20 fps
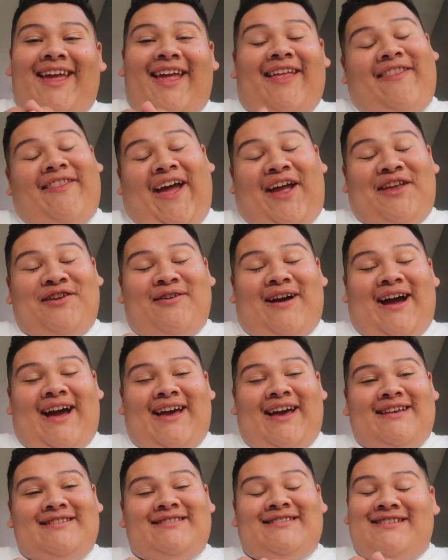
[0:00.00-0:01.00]
And that, you
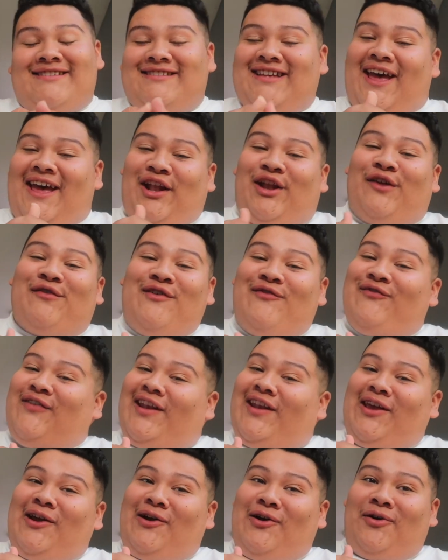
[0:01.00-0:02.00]
guys, is the end of the
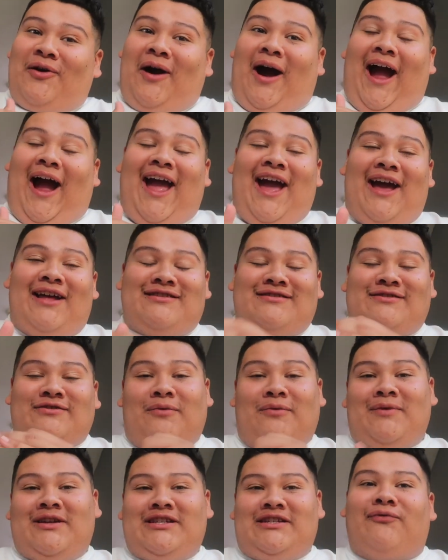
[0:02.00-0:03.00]
video. I had
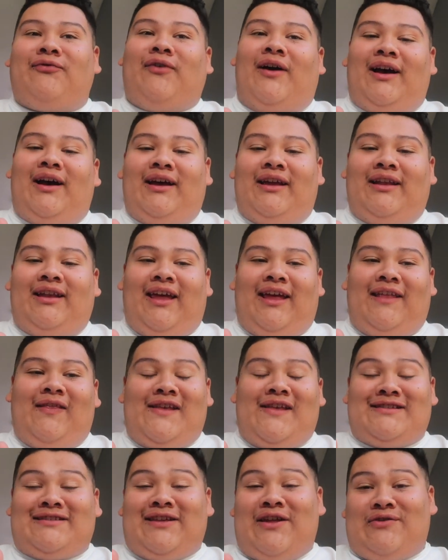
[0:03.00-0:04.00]
so much fun in
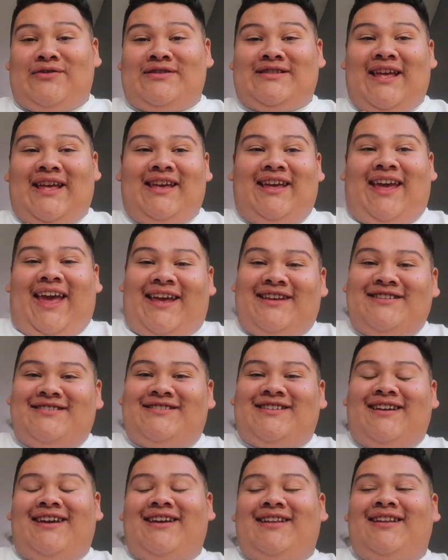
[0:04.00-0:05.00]
this little
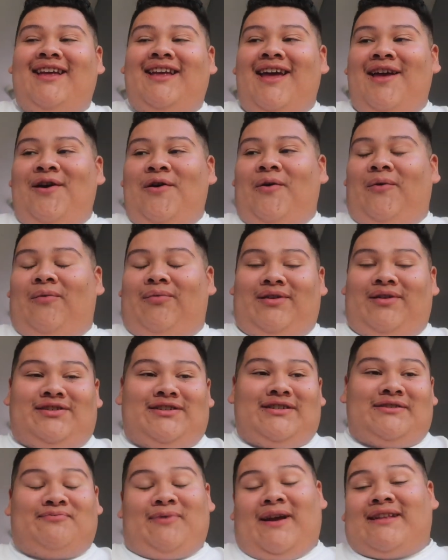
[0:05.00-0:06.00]
staycation. We
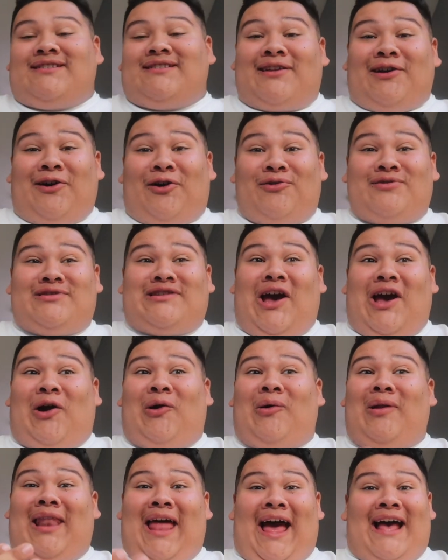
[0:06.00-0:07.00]
just rented a
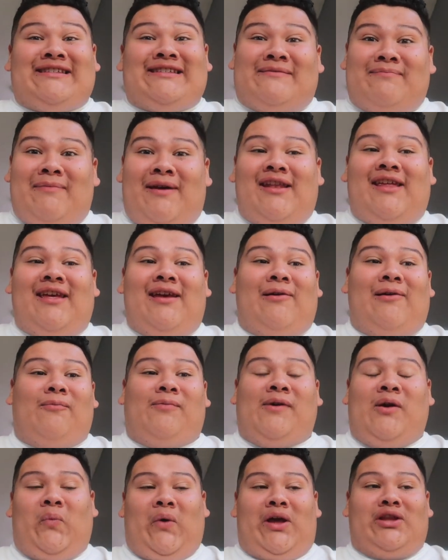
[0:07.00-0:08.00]
hotel last minute.
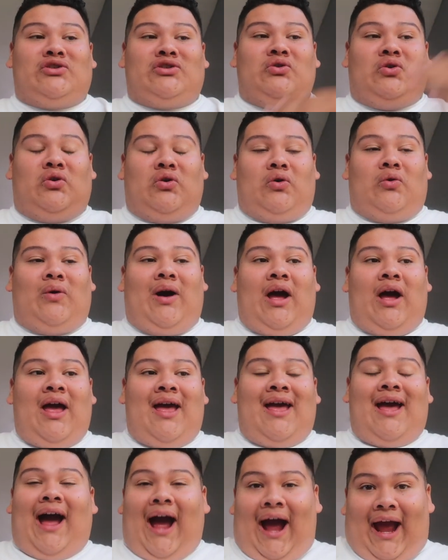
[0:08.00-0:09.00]
We went to go
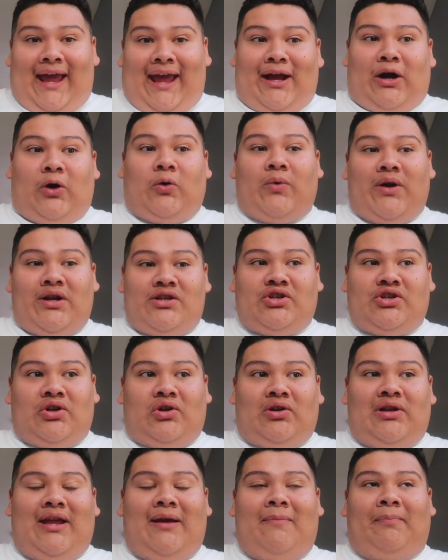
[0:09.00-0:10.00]
hike
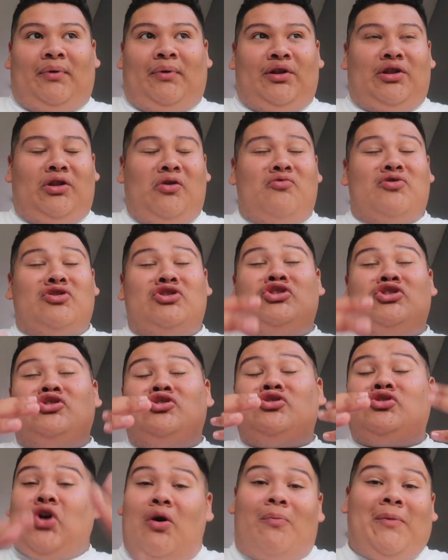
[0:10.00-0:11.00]
originally, but there were
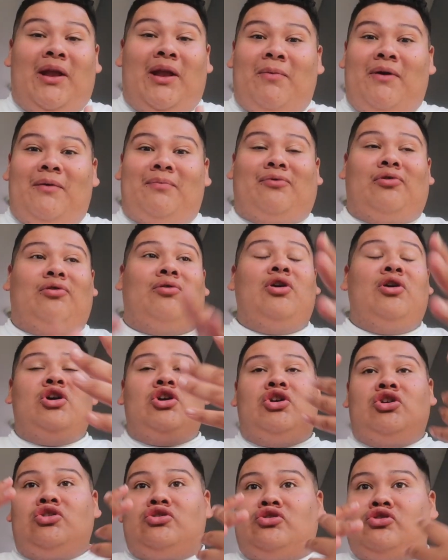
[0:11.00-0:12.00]
so many people,
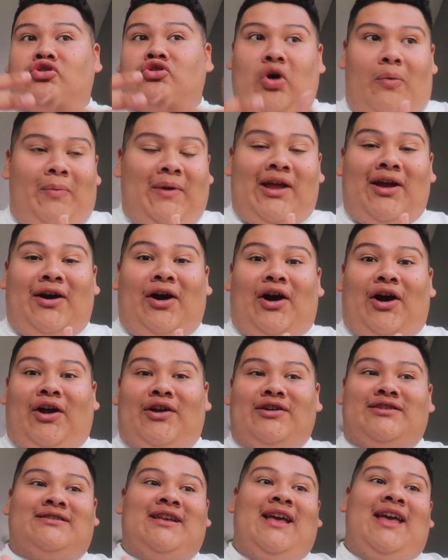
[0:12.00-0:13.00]
so many
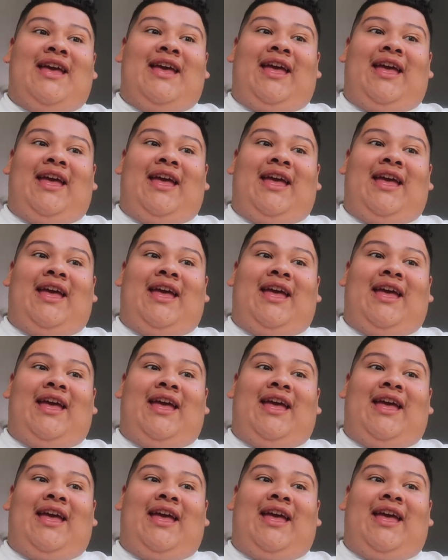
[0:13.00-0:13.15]
cars,